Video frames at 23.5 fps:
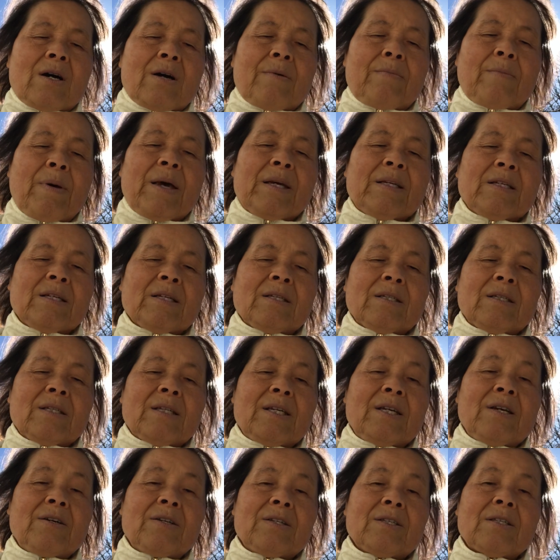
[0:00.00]
patience.
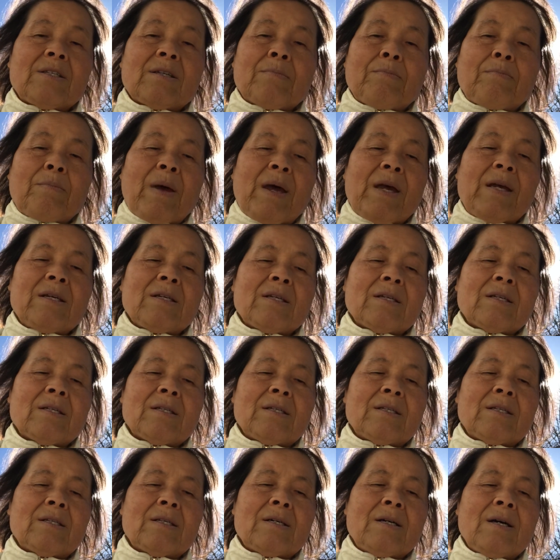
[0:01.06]
Here is the
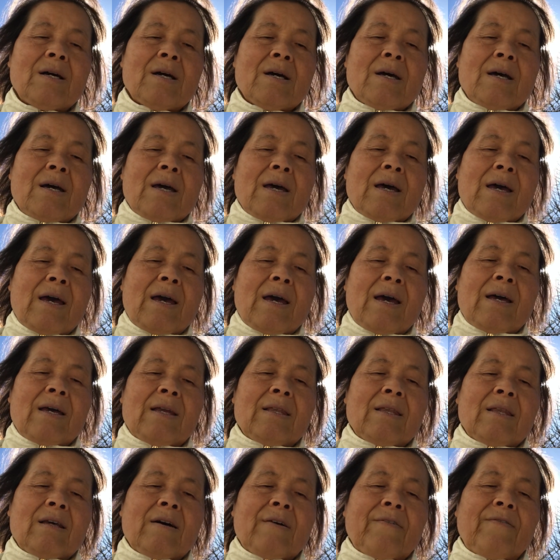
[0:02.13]
patience
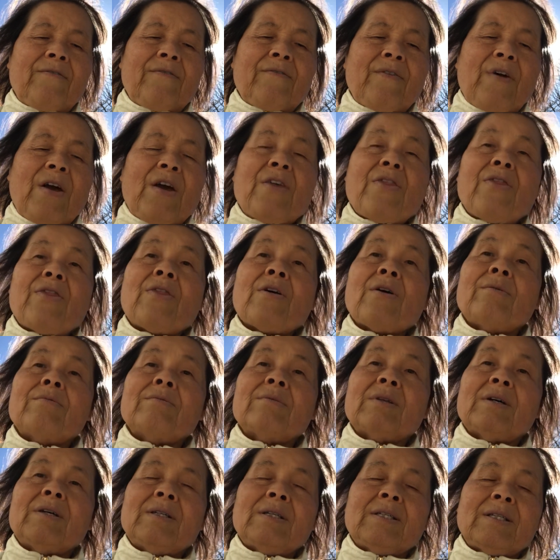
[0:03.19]
and the faith of
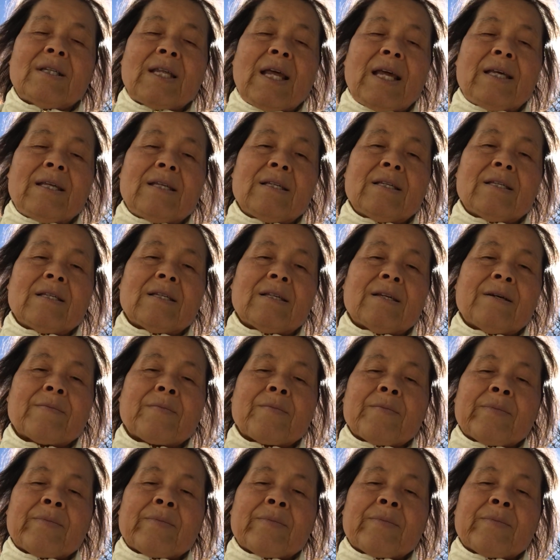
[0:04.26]
the saints.